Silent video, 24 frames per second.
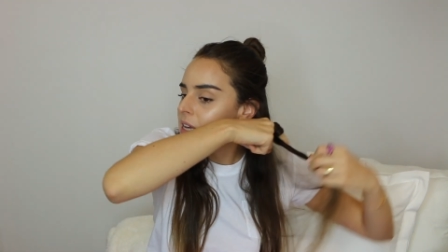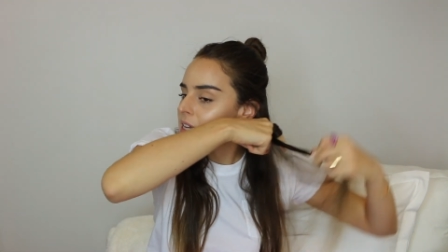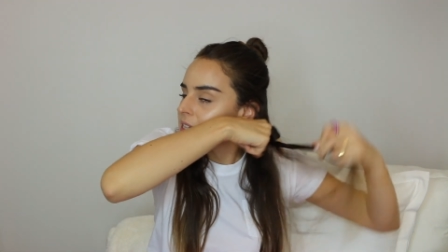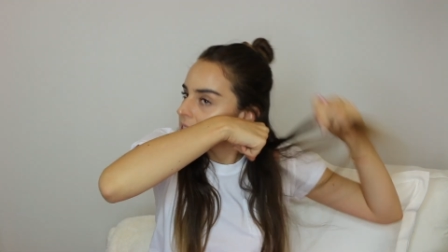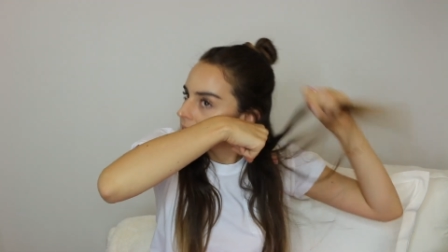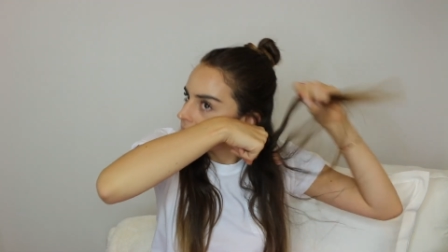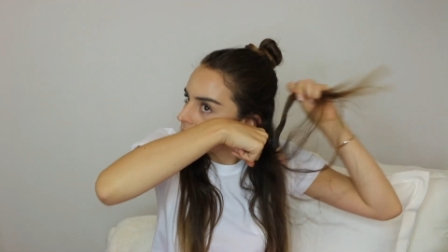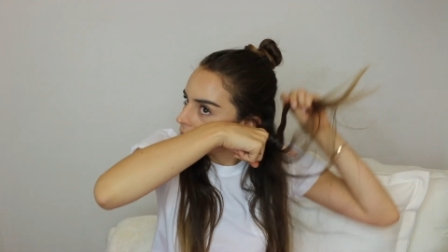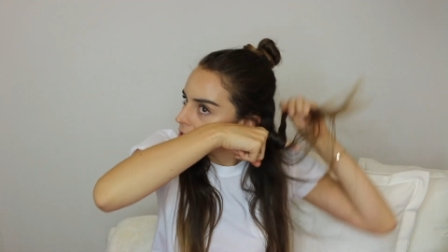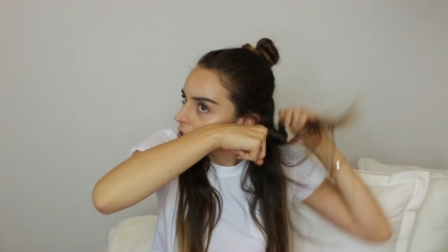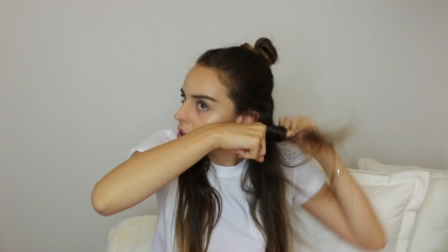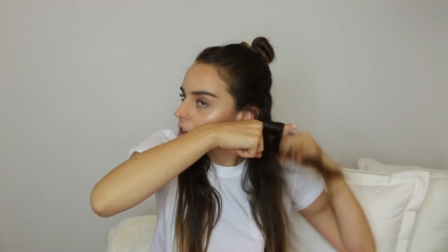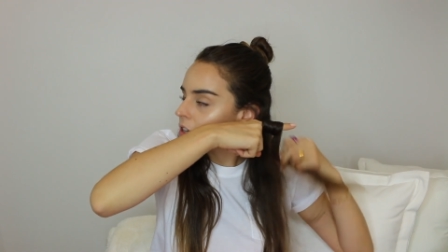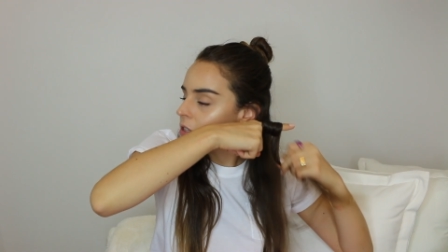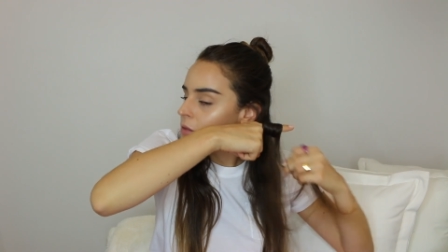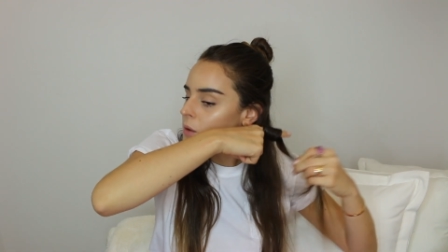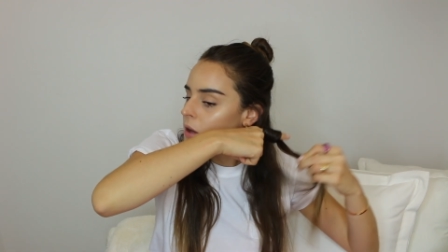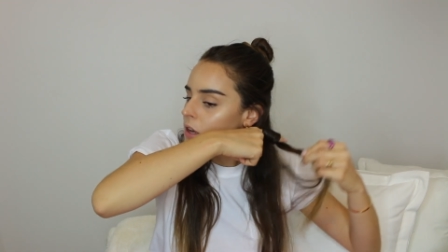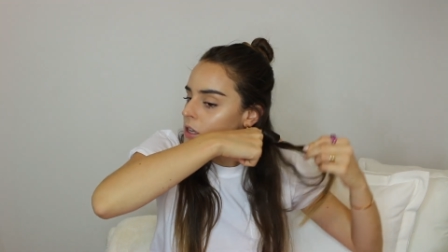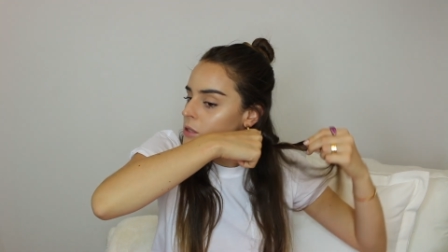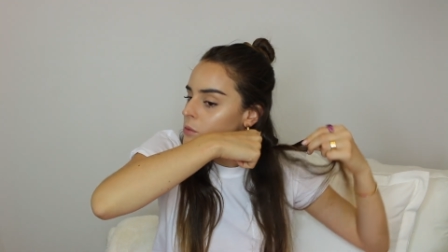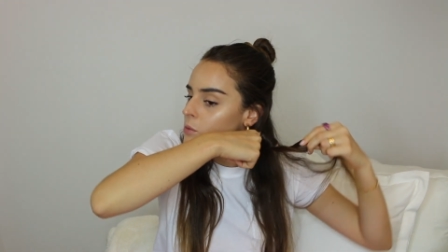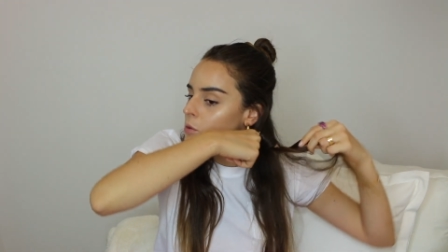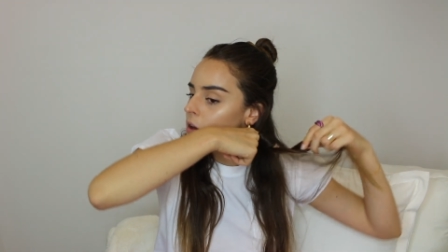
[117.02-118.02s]
as like long as
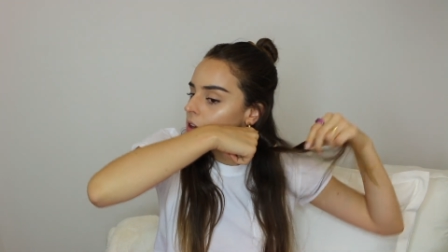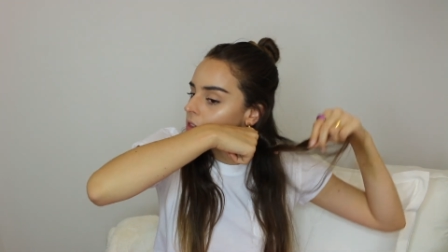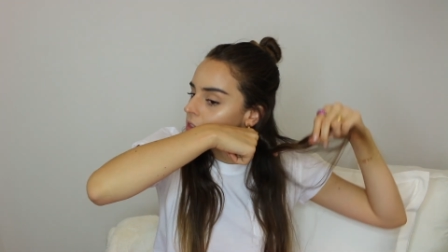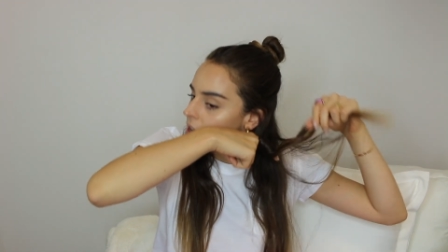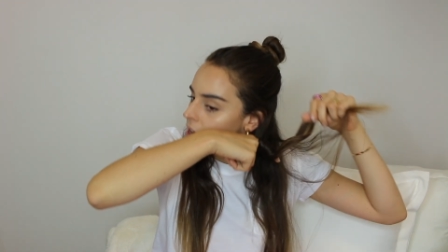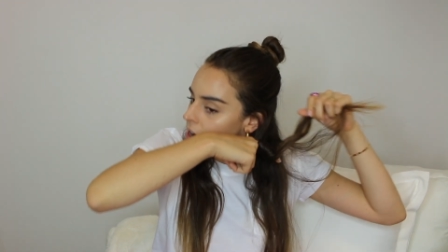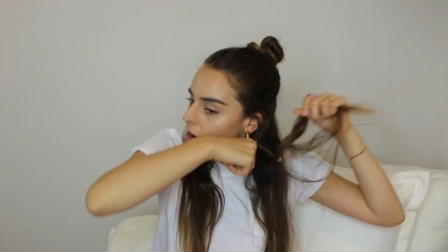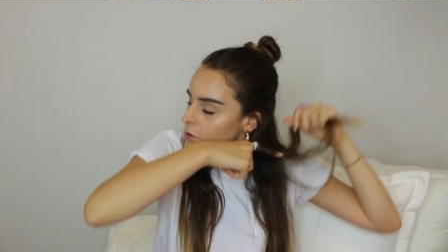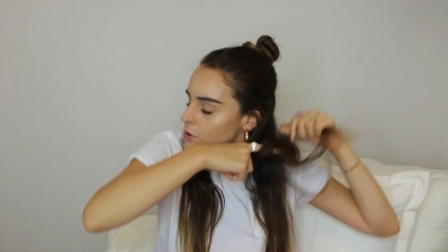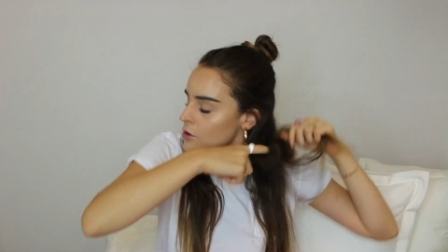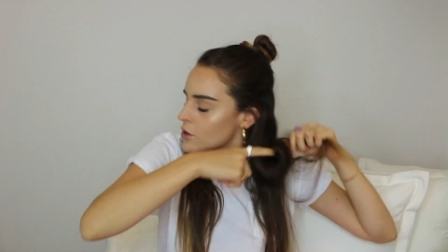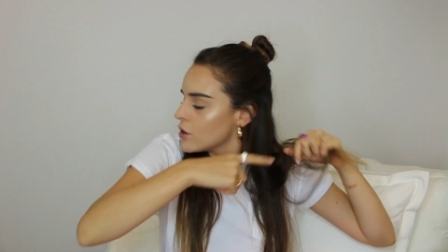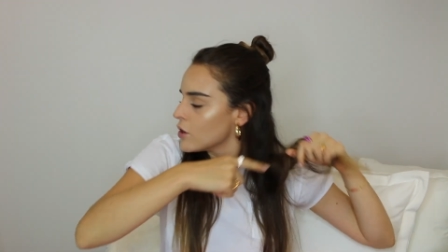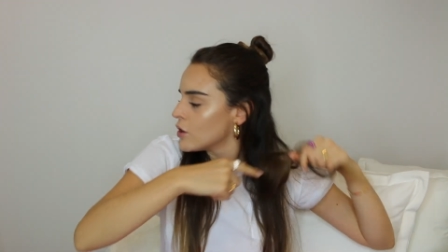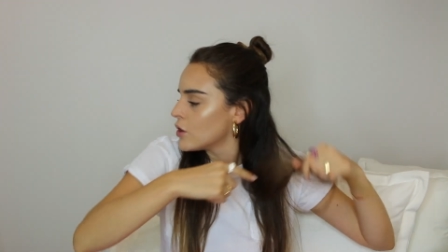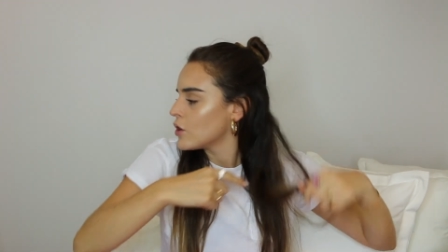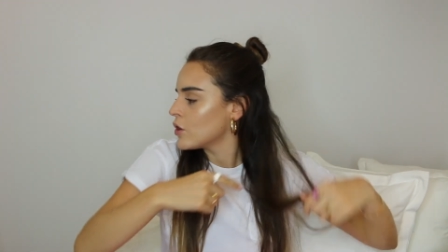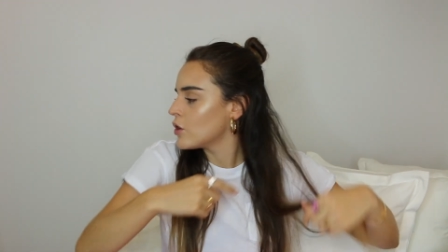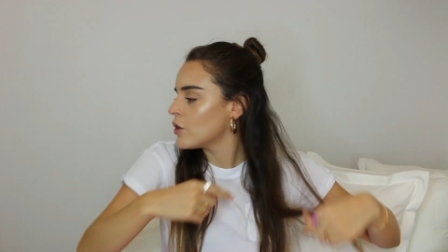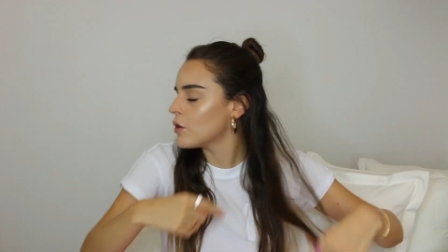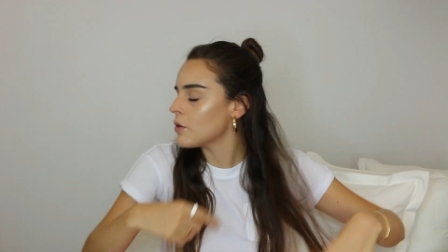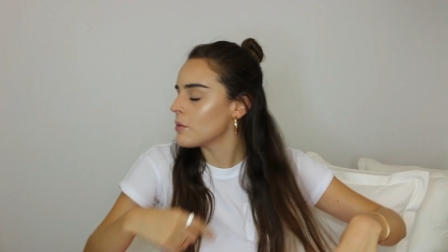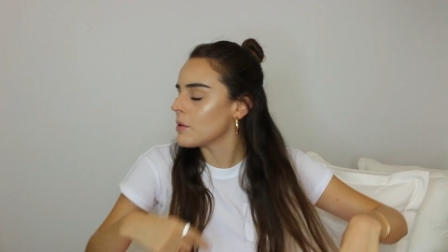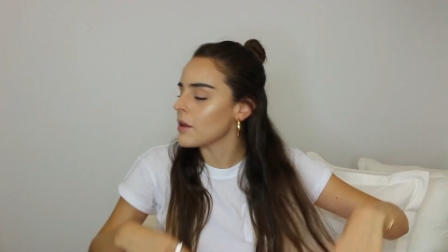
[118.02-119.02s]
possible, and then I
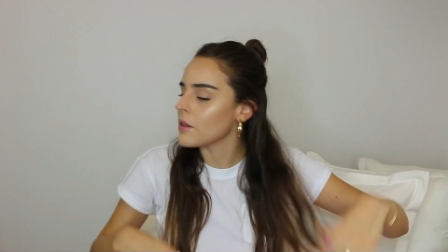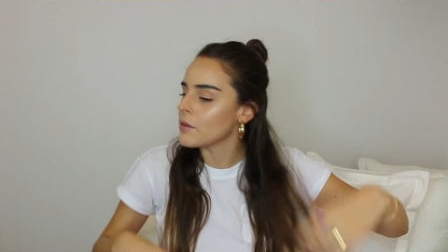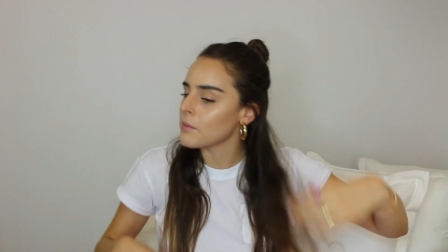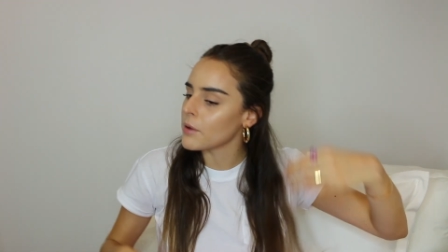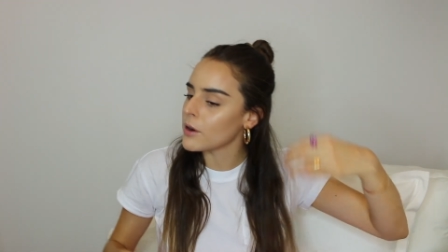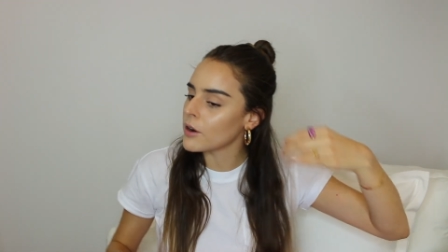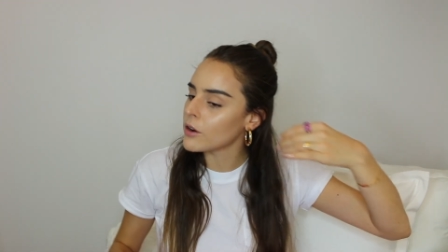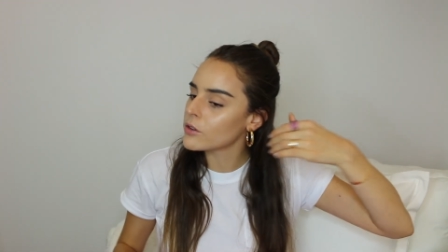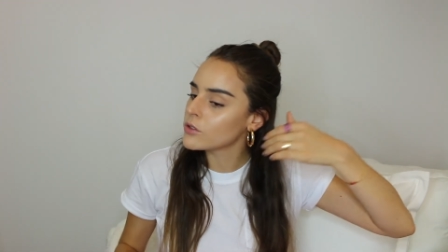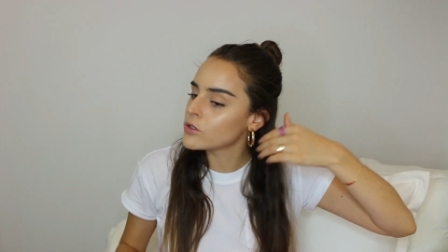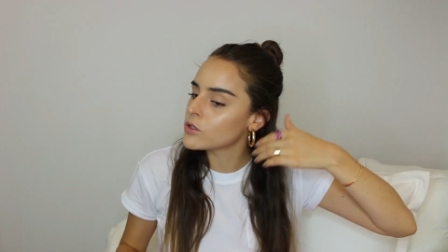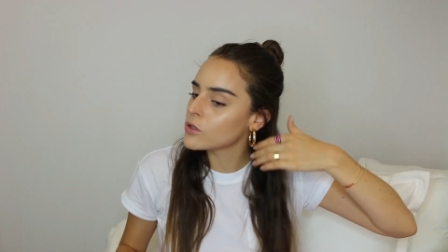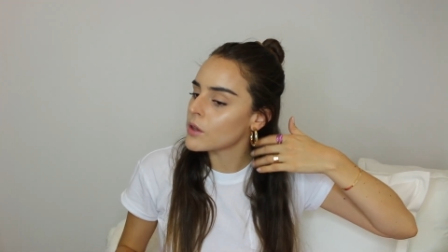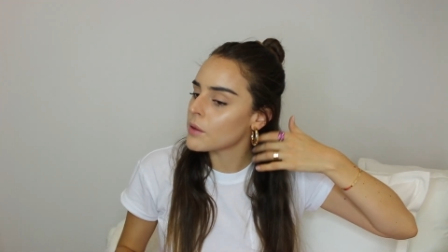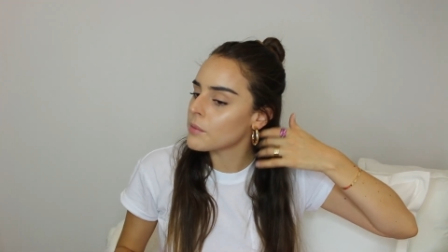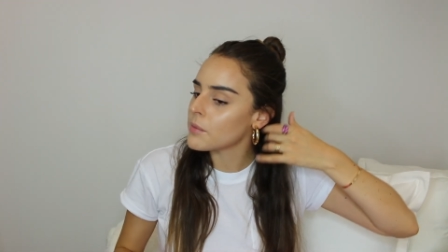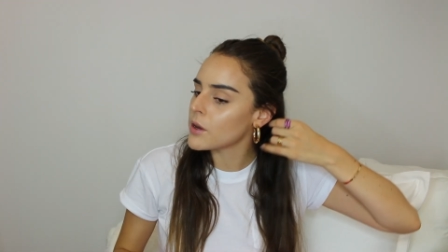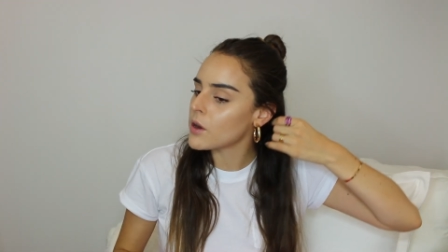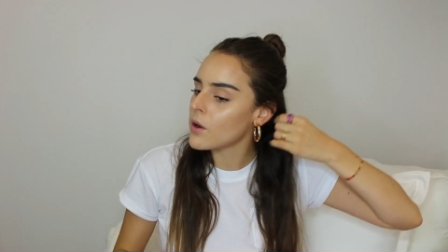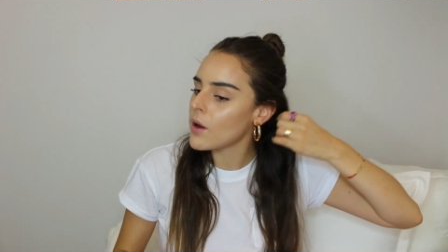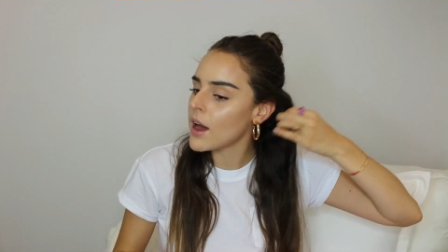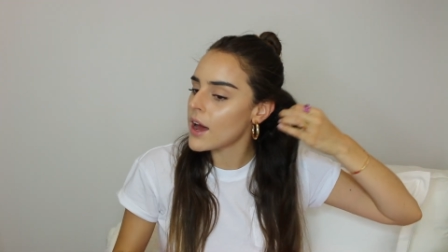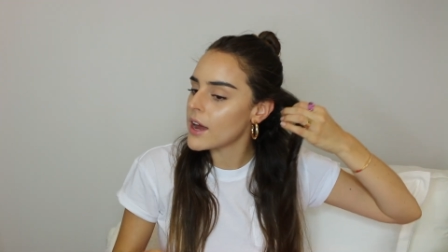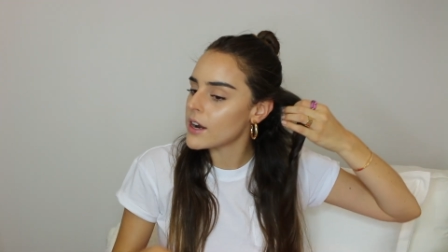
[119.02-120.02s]
go around the barrel. So let me
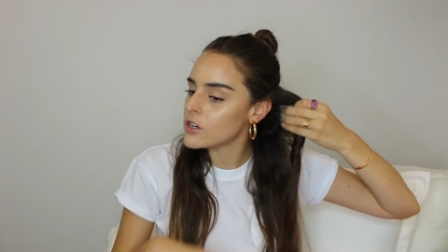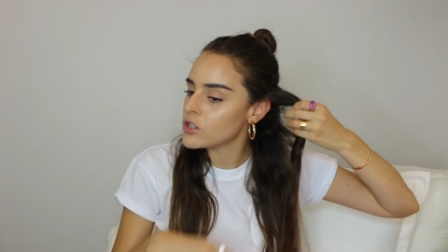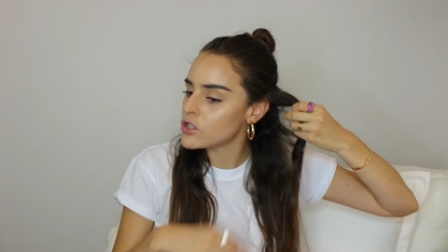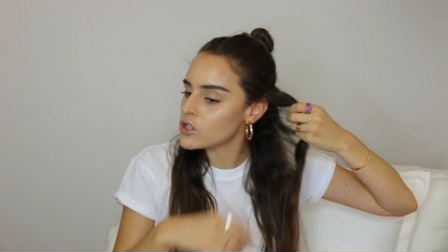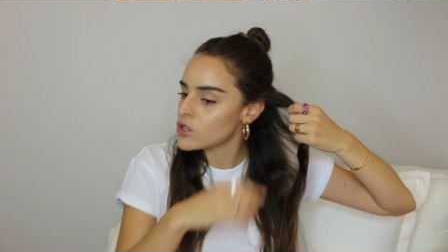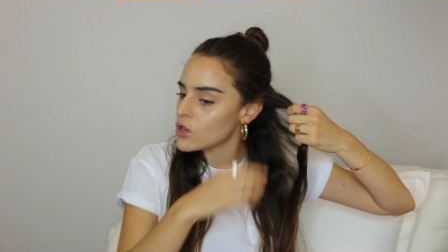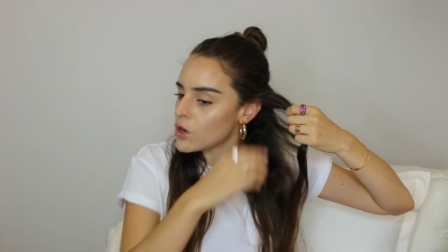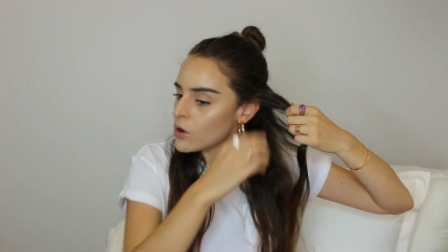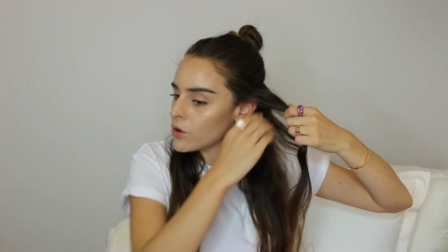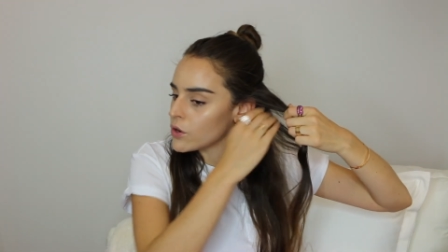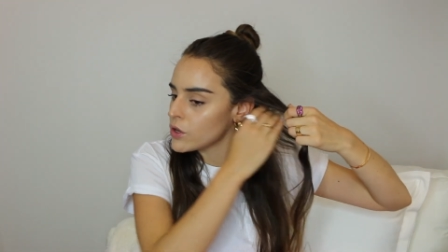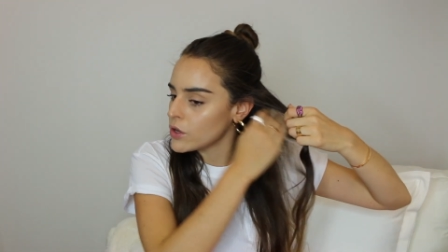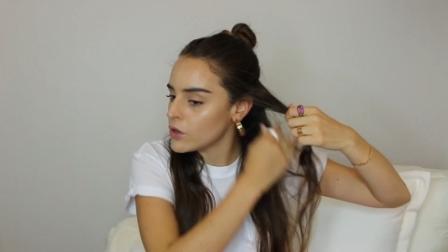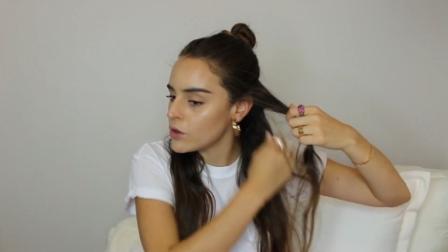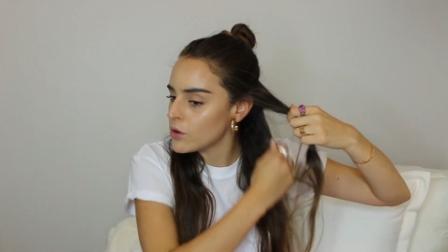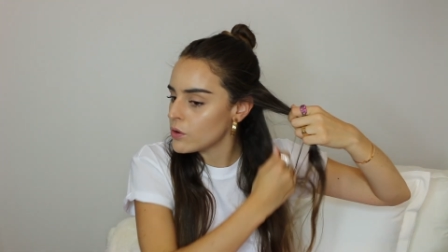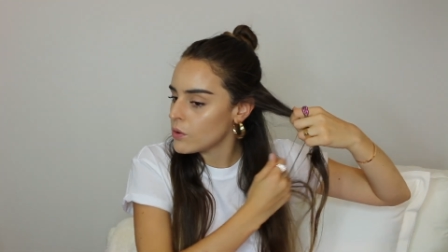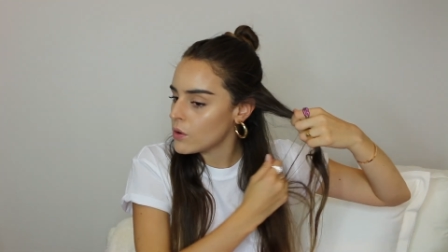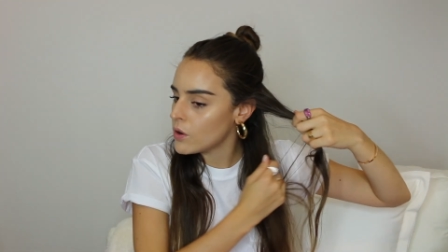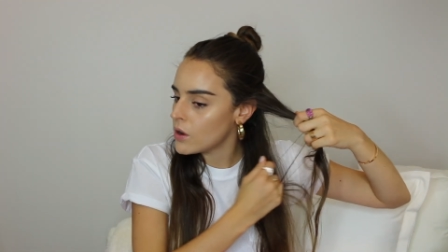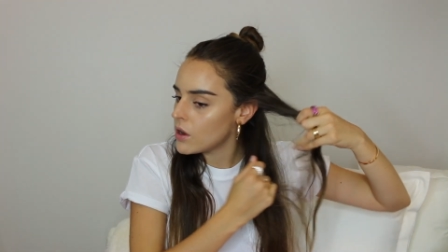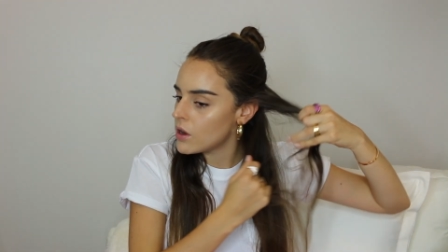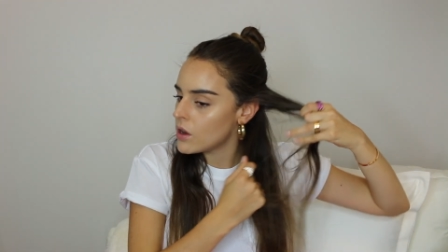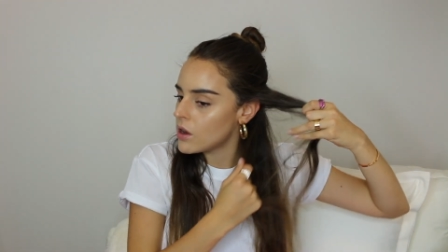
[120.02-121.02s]
go ahead and show
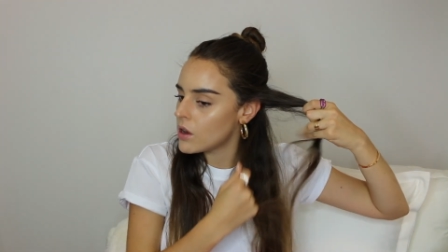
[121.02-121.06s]
you.